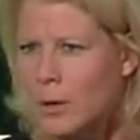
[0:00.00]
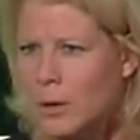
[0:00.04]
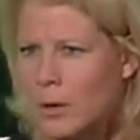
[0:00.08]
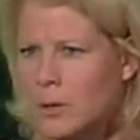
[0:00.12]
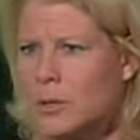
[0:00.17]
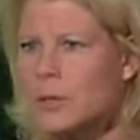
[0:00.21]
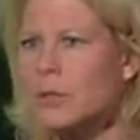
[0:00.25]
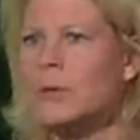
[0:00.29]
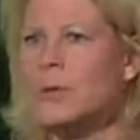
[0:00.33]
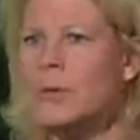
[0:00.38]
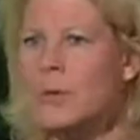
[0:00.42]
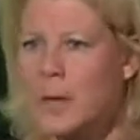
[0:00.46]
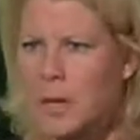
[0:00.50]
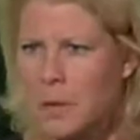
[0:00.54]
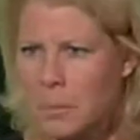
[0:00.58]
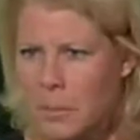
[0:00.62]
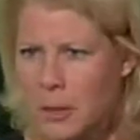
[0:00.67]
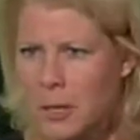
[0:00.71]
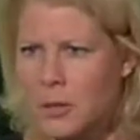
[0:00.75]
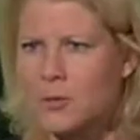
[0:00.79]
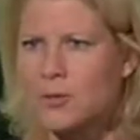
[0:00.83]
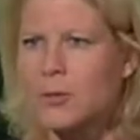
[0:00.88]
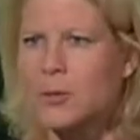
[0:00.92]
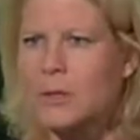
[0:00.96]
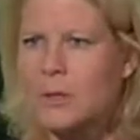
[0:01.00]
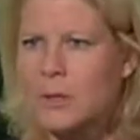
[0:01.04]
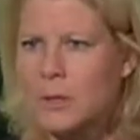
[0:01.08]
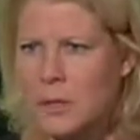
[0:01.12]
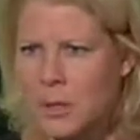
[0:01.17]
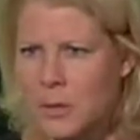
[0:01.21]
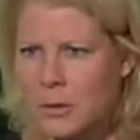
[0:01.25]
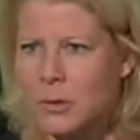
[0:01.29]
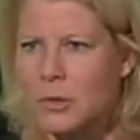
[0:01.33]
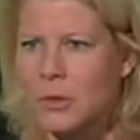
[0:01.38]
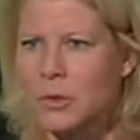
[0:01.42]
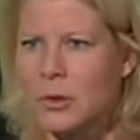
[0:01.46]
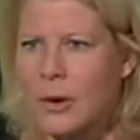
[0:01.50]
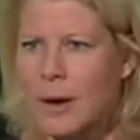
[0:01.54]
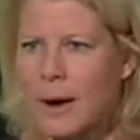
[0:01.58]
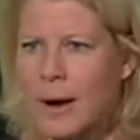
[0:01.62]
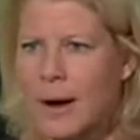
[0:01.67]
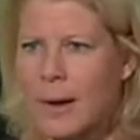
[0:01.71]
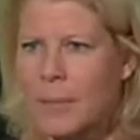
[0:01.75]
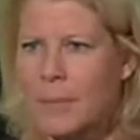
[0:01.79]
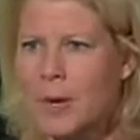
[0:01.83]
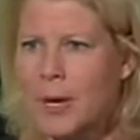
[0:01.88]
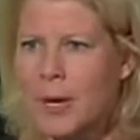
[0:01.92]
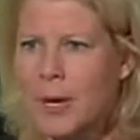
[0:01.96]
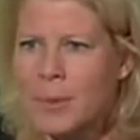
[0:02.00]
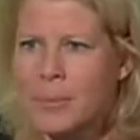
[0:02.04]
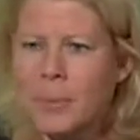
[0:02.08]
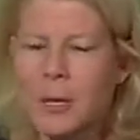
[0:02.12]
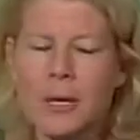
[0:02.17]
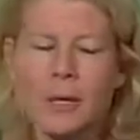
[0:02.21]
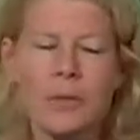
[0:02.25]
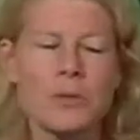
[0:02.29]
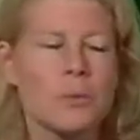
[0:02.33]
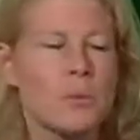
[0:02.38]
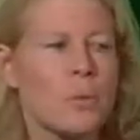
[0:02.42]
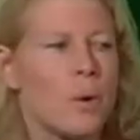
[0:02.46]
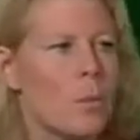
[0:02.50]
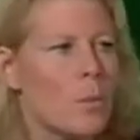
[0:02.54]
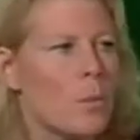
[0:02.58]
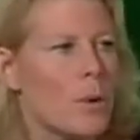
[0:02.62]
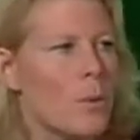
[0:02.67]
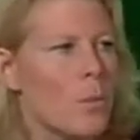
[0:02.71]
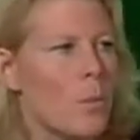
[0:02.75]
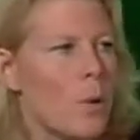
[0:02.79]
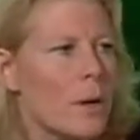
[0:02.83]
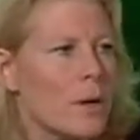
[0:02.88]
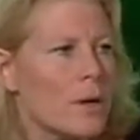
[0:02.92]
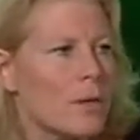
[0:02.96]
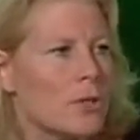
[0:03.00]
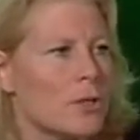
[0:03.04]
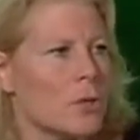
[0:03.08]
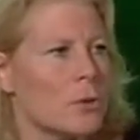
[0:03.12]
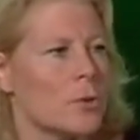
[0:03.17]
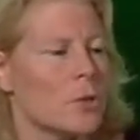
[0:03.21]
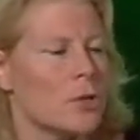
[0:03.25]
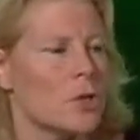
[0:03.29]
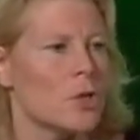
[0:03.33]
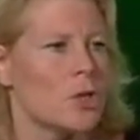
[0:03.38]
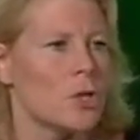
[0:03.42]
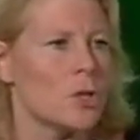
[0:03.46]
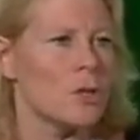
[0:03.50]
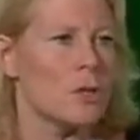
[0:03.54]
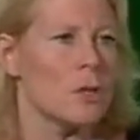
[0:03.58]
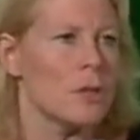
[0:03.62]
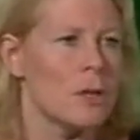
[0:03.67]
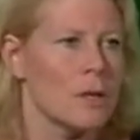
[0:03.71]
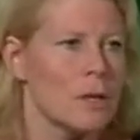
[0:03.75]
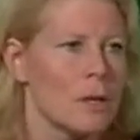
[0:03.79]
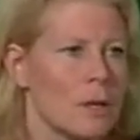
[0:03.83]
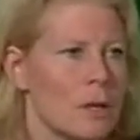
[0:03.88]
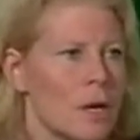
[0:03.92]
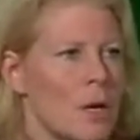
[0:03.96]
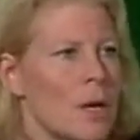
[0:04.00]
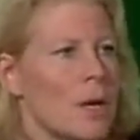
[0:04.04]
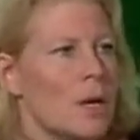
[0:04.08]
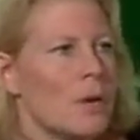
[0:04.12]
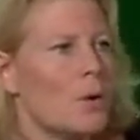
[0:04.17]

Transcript: So think Pinterest and Instagram, because what we want to do at GE,